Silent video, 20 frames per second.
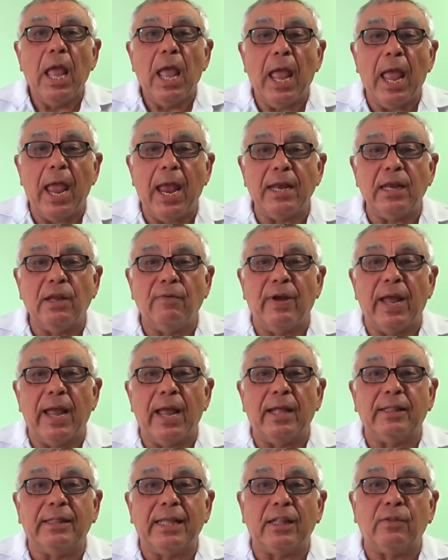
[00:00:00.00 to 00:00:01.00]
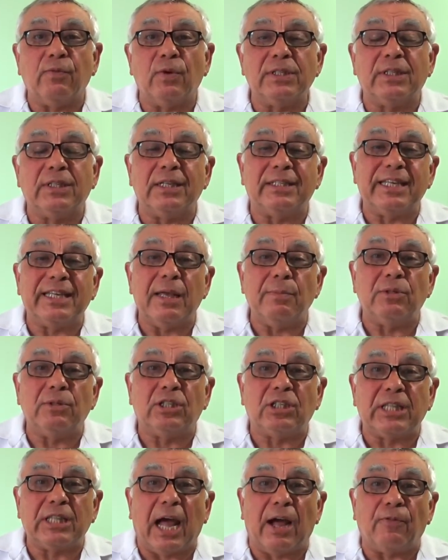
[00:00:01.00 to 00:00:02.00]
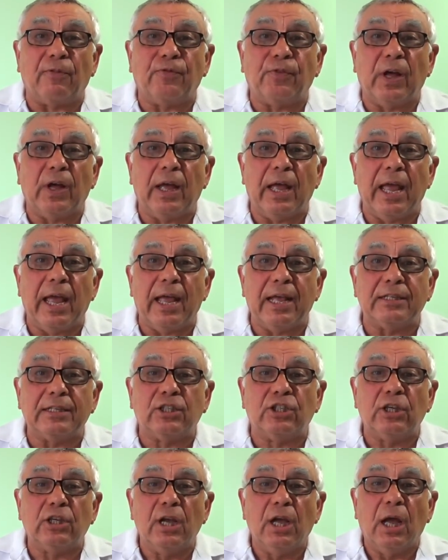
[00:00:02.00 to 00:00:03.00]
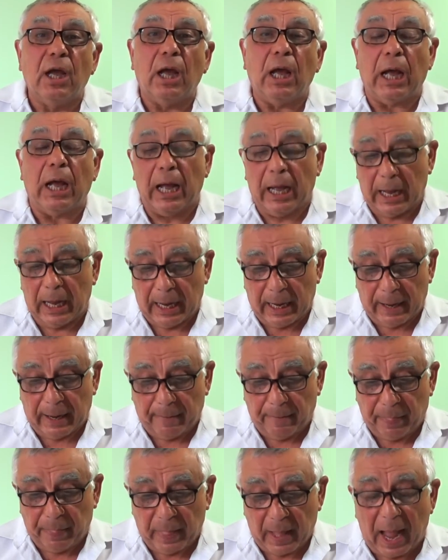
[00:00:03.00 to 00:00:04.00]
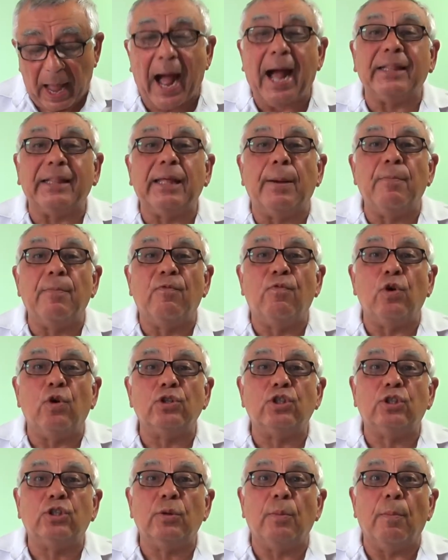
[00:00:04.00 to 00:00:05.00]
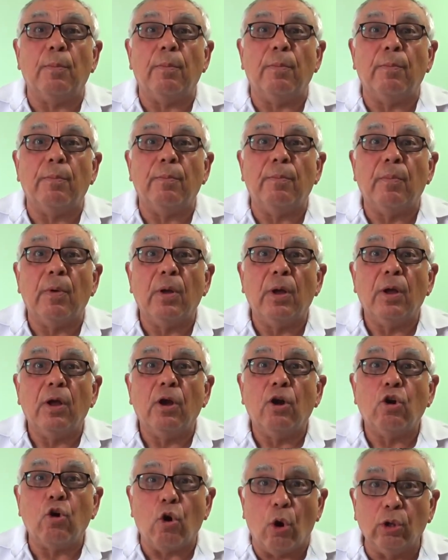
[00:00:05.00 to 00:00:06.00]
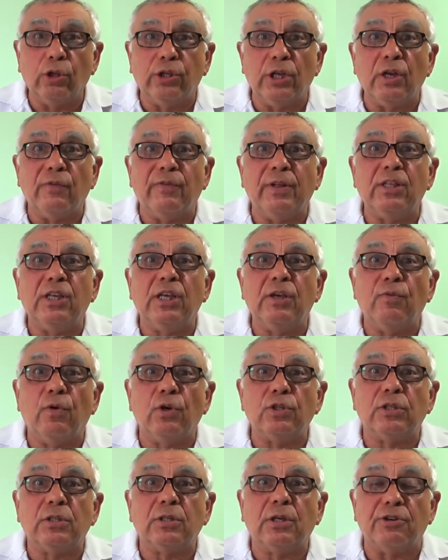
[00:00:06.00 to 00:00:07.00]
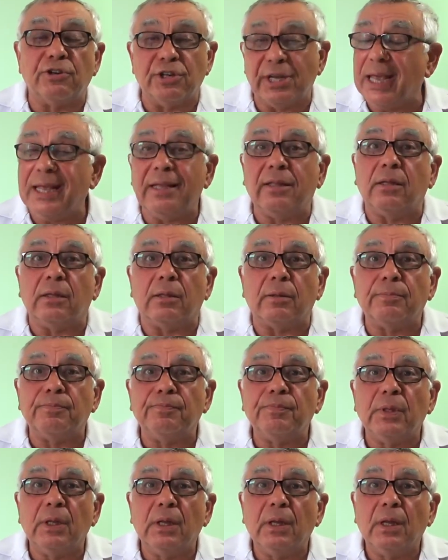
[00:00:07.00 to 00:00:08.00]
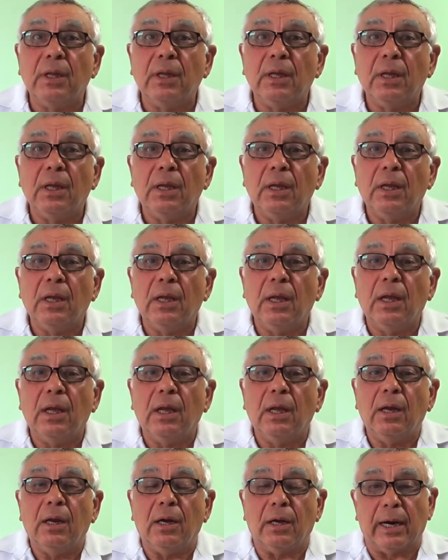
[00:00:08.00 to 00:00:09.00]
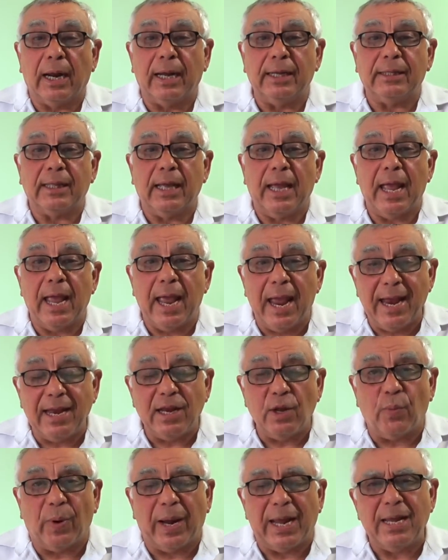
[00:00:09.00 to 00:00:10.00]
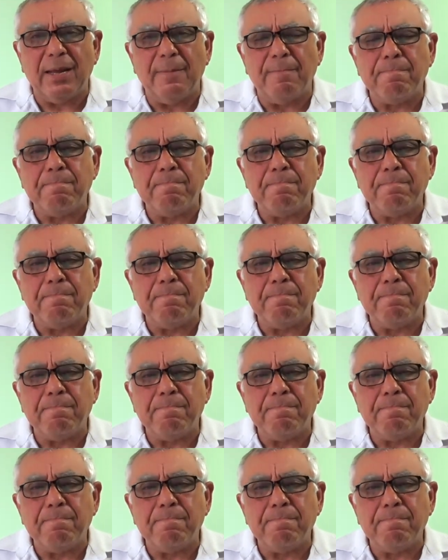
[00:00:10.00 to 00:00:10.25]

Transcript: Anyway, and that was the same stuff as um, Adam was holding when he was created. Right? Anyway,